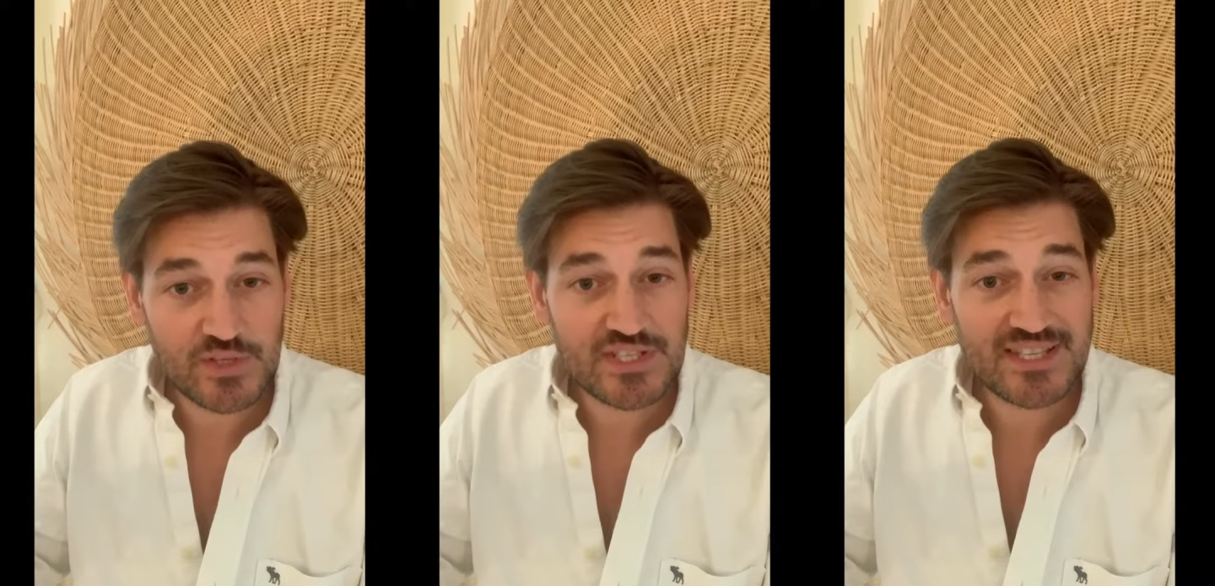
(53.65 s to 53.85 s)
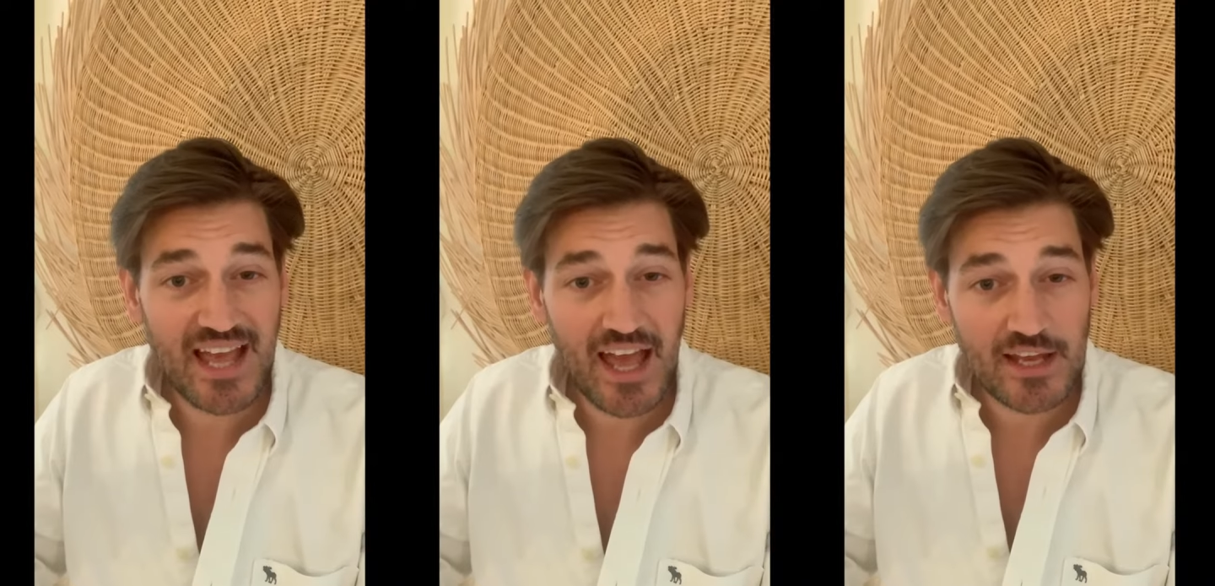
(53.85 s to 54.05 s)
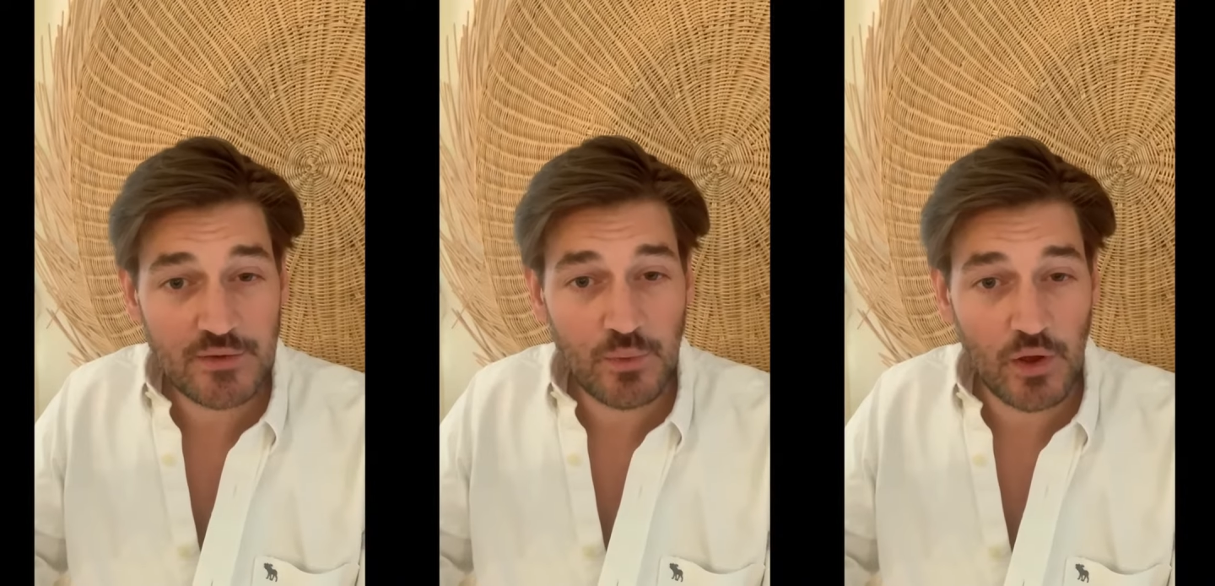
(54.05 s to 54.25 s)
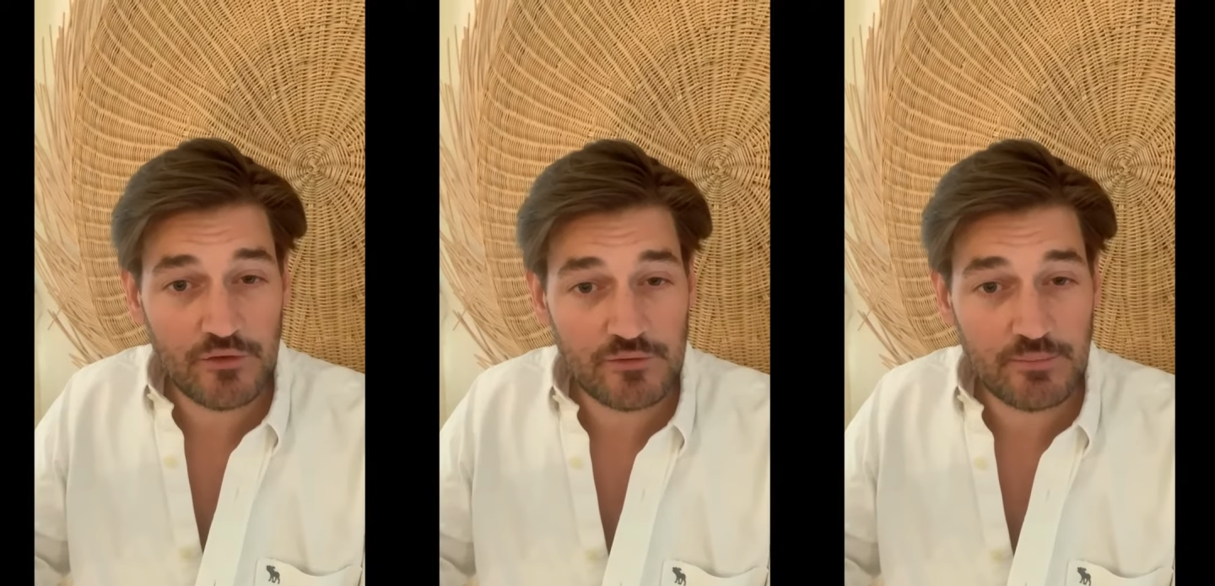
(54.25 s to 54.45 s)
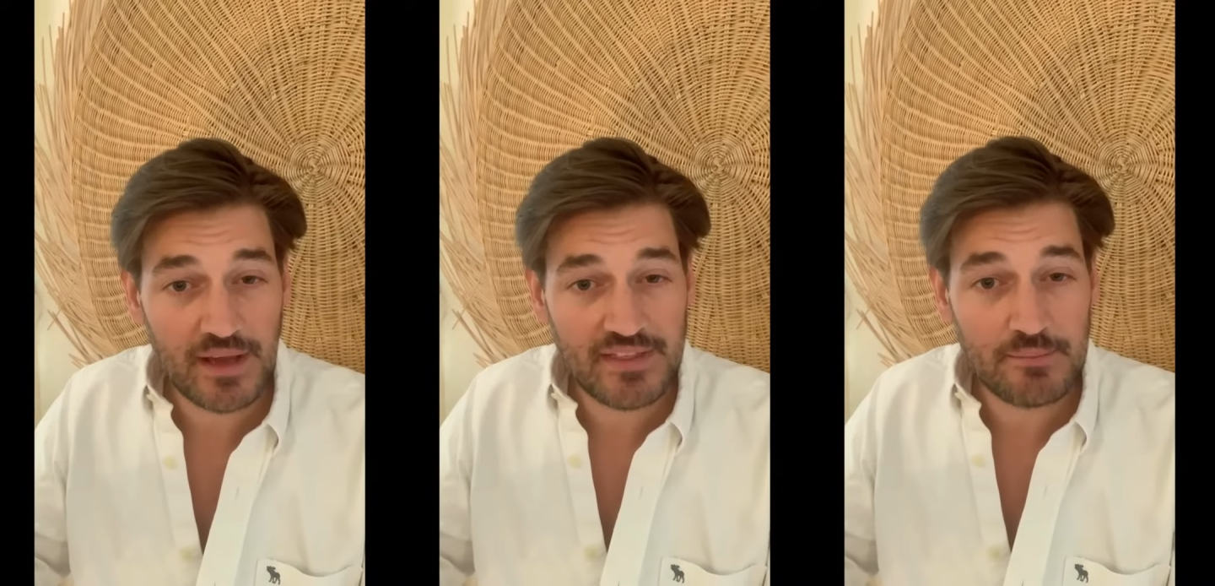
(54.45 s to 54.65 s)
which is
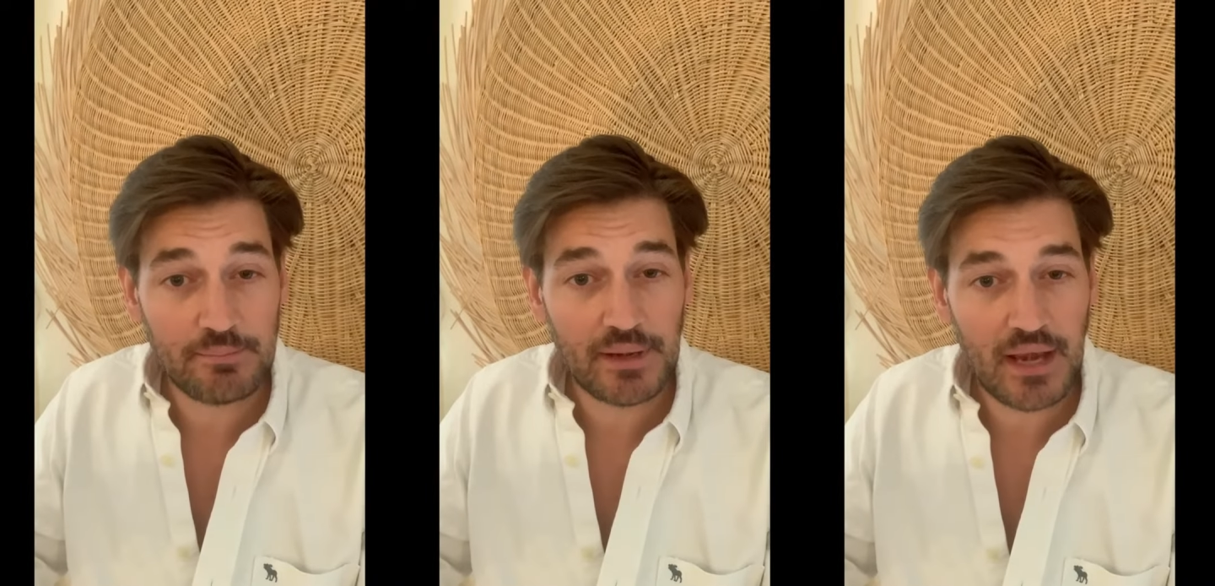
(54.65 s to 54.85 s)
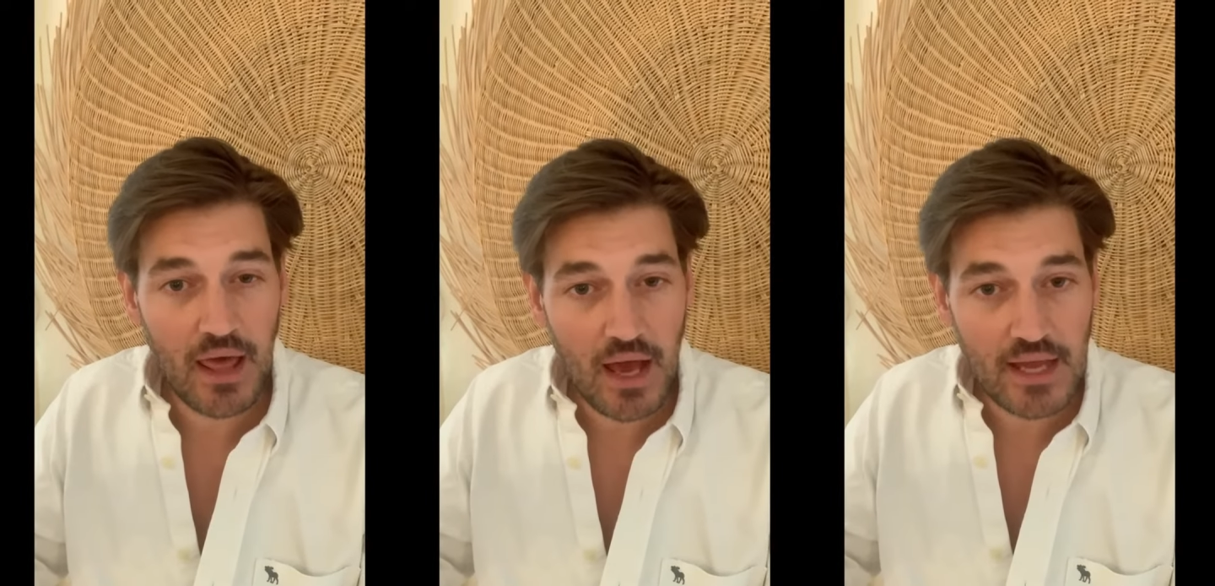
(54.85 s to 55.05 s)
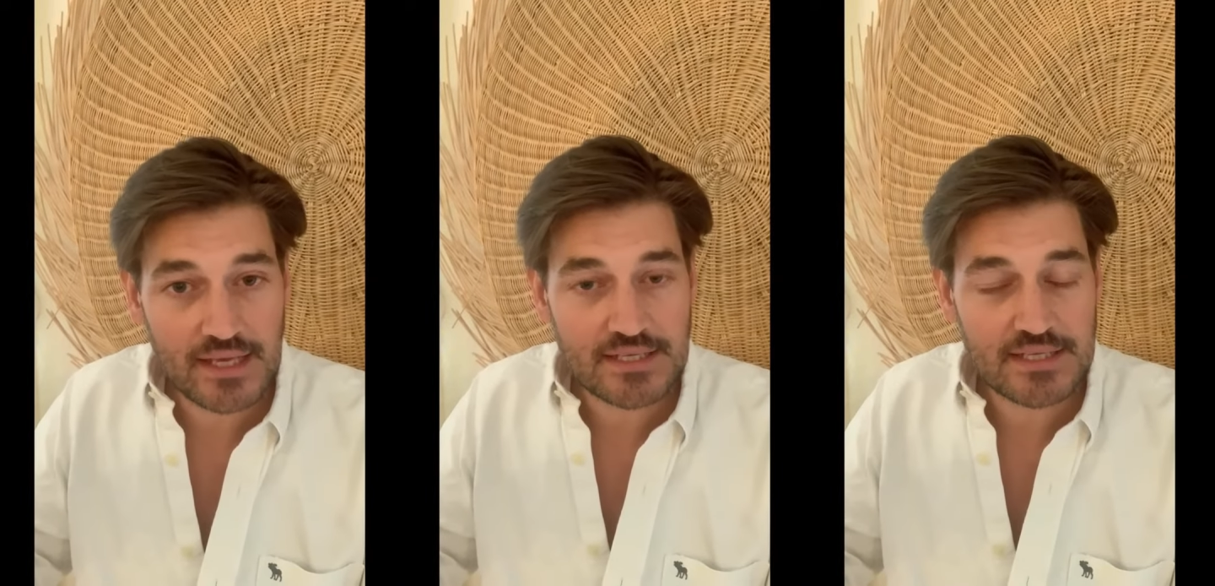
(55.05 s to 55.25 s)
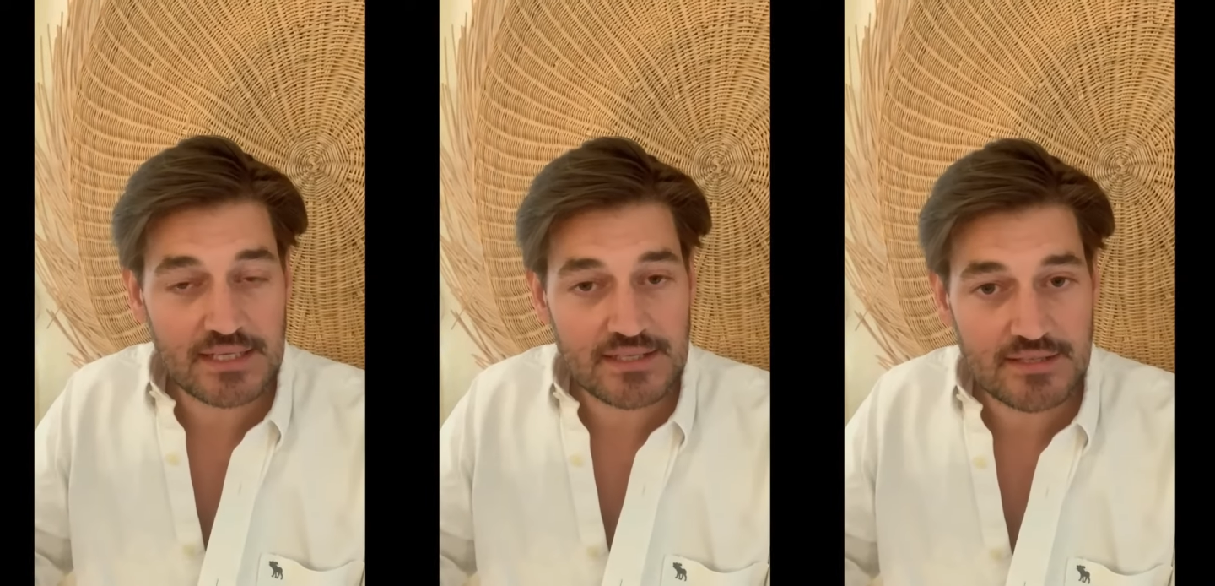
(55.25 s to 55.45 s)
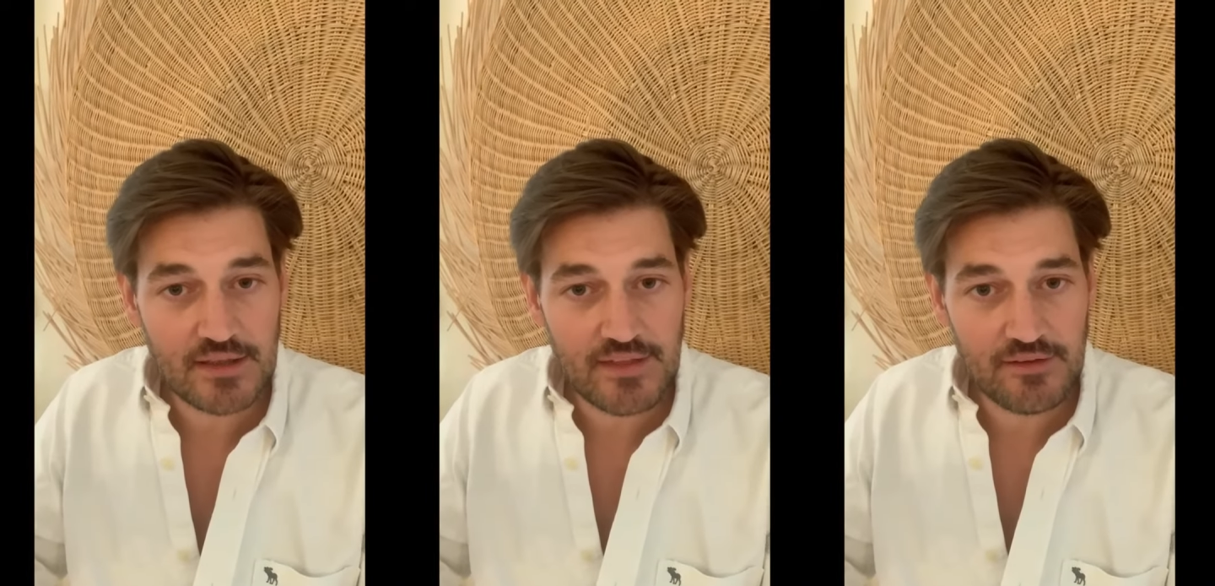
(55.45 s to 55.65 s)
handwoven by the blind
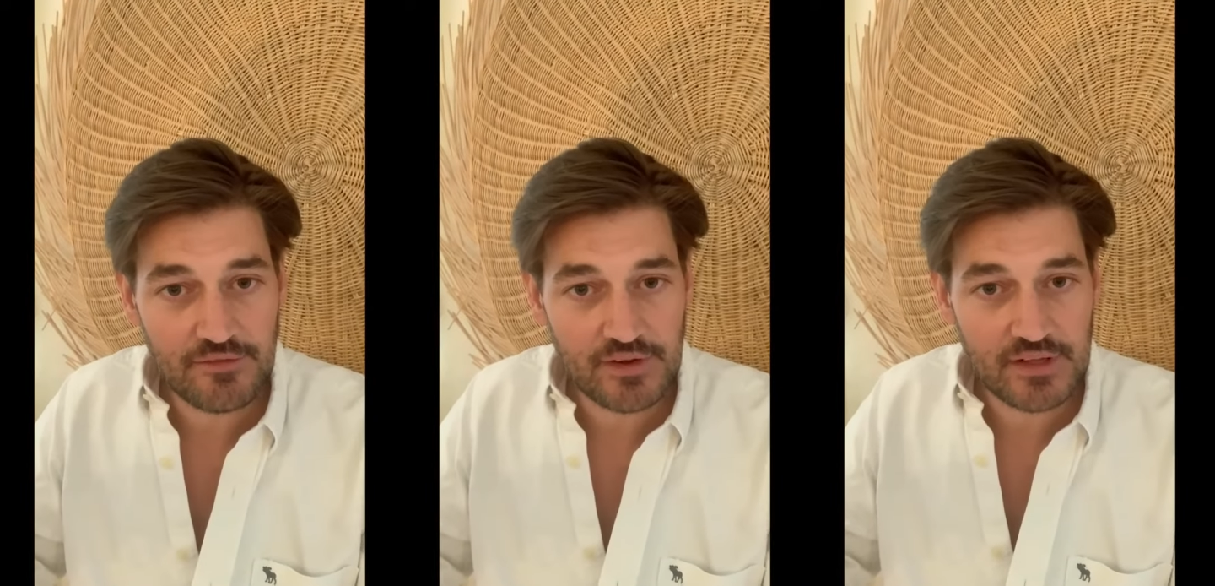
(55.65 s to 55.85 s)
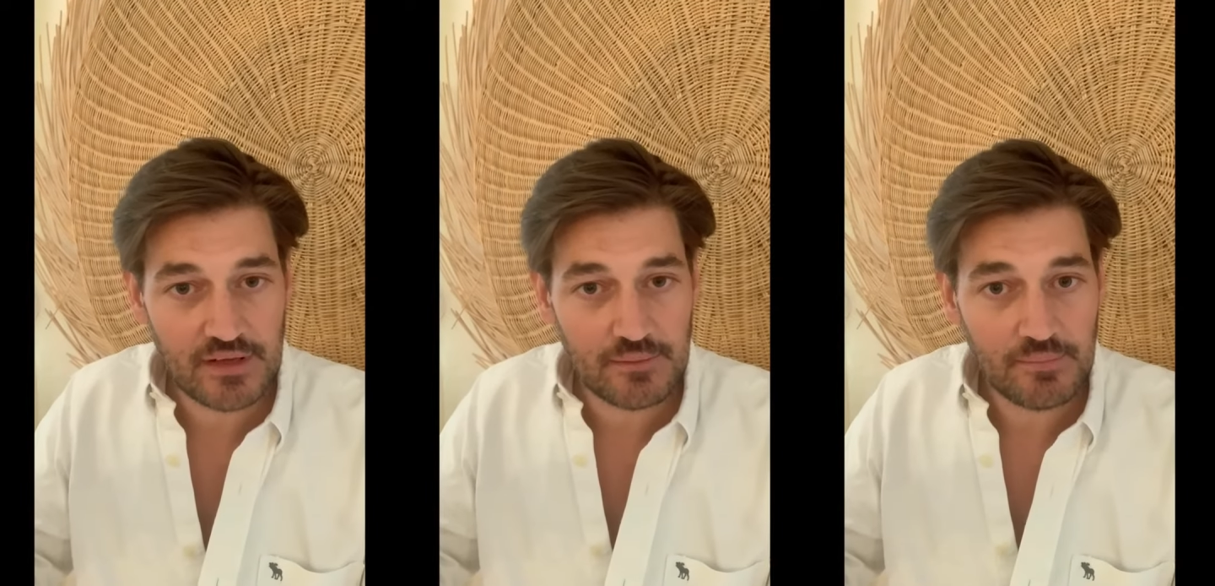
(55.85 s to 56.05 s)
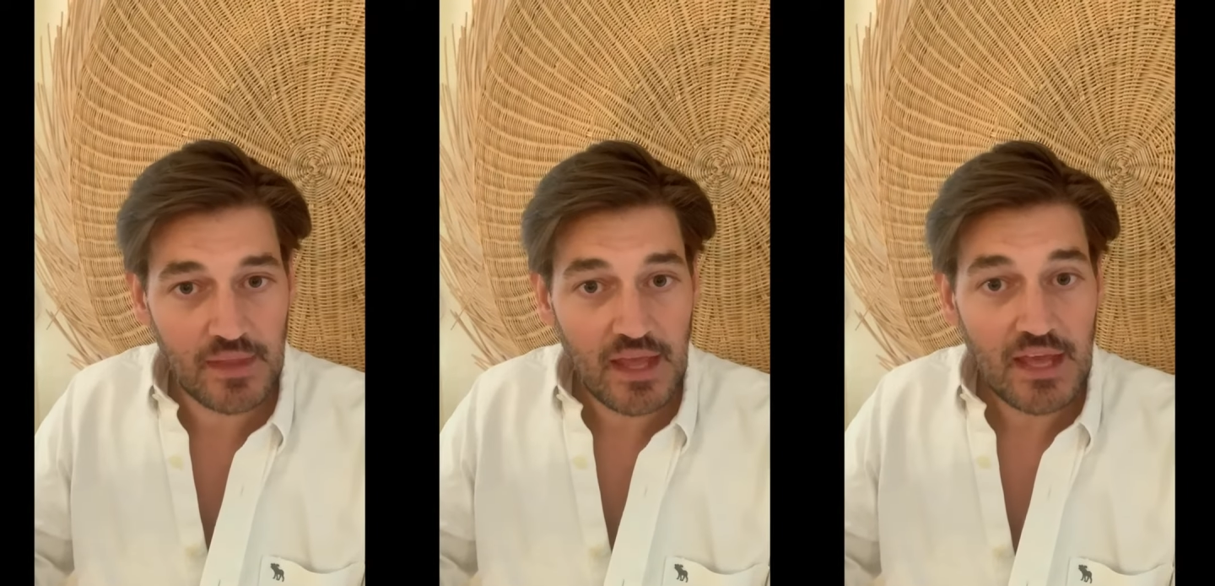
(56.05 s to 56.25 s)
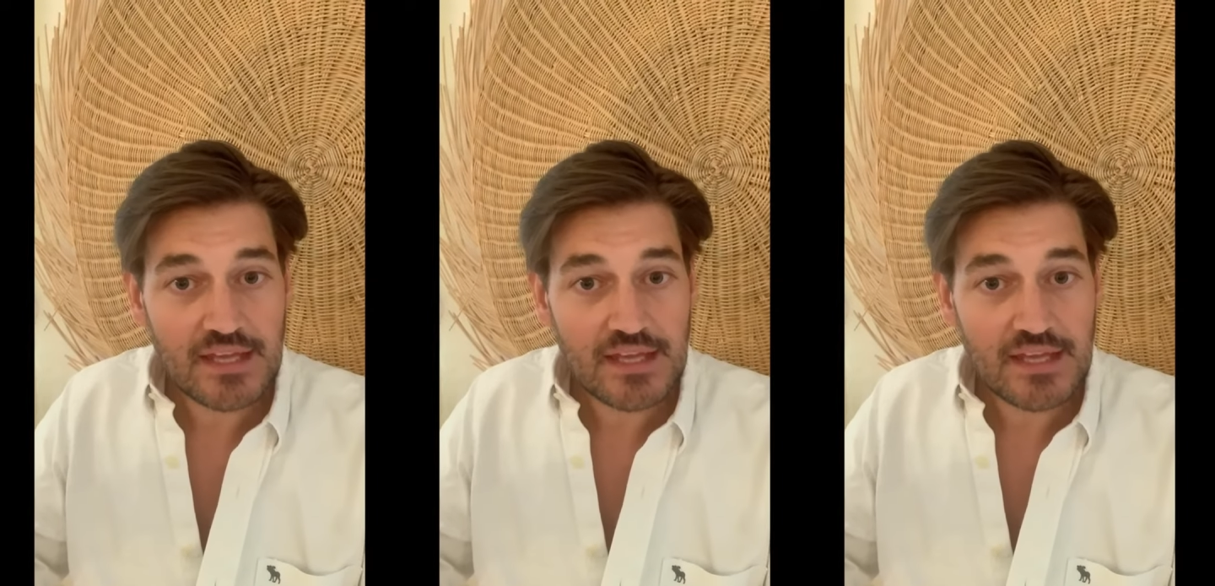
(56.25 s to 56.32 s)
in South Africa.